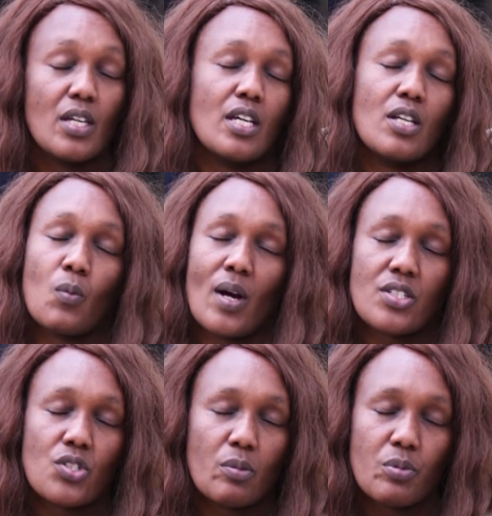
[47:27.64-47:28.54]
in
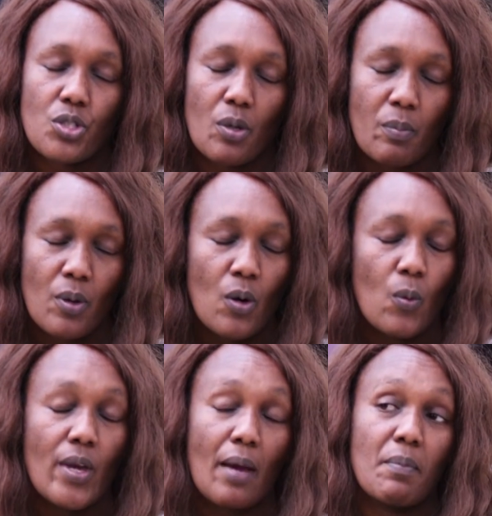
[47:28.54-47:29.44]
one-stop shop.
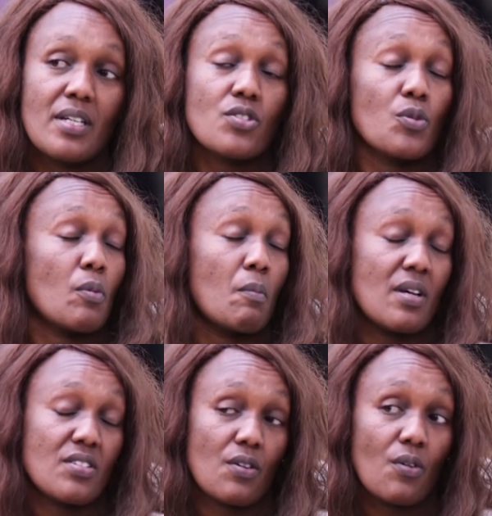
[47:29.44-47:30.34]
We are based on
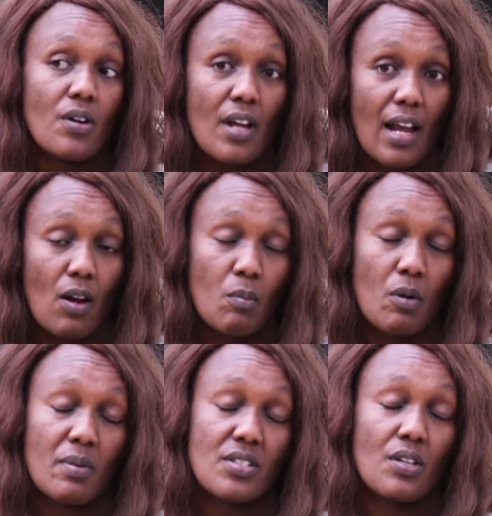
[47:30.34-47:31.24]
Mombasa Road, along
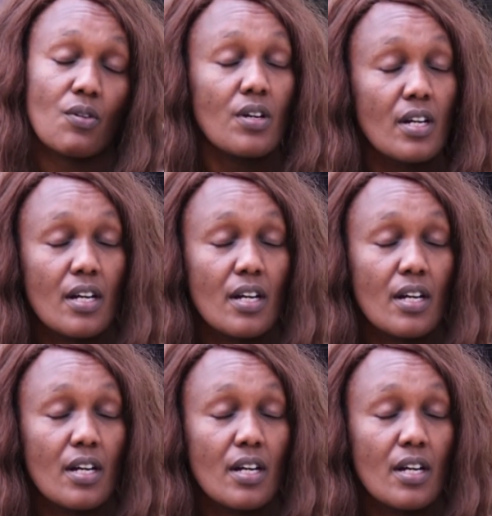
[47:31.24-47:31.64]
Mombasa Road.